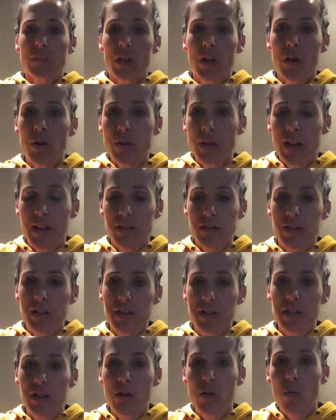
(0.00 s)
Okay, so
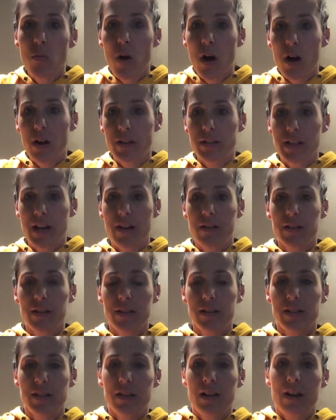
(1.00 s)
this little walk down
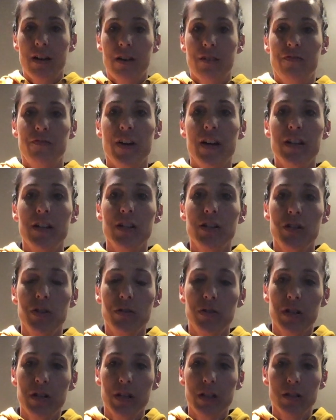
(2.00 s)
is fun to
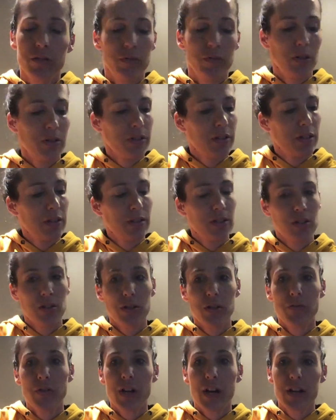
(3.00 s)
do during the verses. So
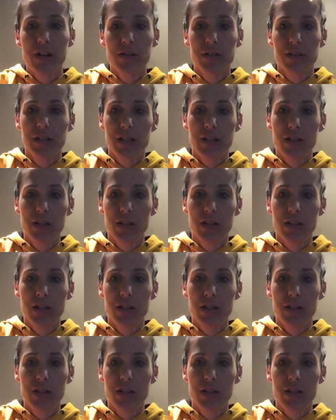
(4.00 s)
you've got your C